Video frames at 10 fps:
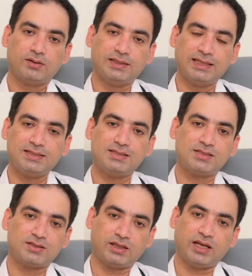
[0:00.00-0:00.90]

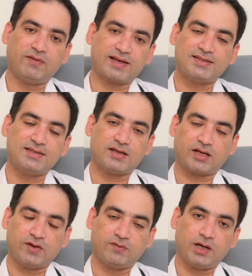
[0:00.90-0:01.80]
These three vaccines are
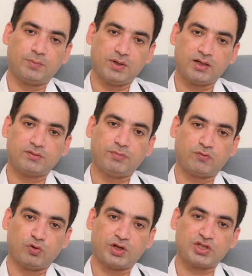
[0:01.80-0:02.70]
given at birth
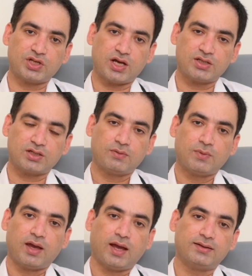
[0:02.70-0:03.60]
before discharge,
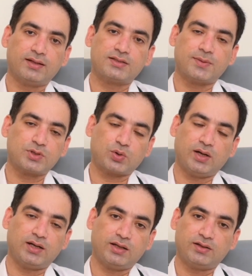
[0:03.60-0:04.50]
and then
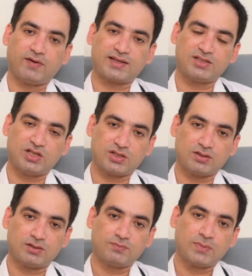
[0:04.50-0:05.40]
subsequently the
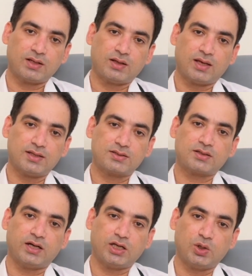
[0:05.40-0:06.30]
vaccination is
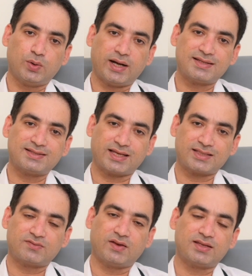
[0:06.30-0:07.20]
continued at
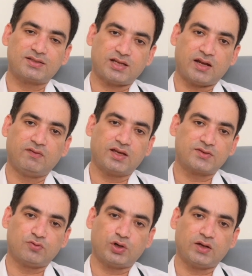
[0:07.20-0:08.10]
6 weeks, 10 weeks,
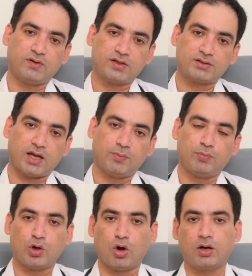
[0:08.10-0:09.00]
14 weeks and
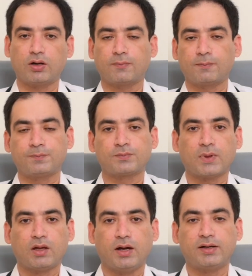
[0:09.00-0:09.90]
beyond.
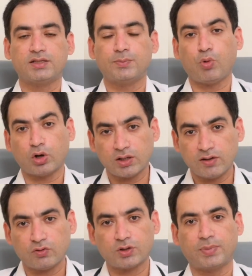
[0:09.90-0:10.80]
It is
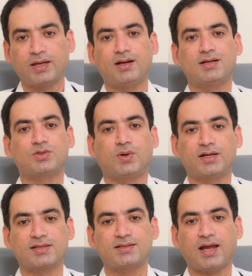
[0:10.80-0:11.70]
important for the parents to
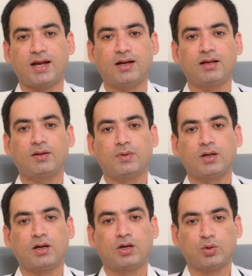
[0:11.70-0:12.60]
understand
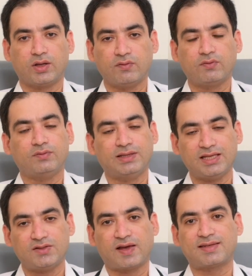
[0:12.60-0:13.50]
to give
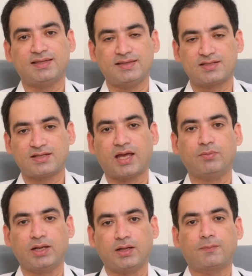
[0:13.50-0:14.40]
these vaccines
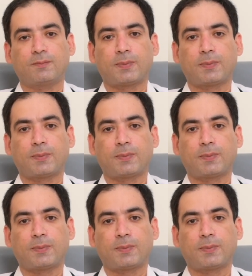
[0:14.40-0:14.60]
timely.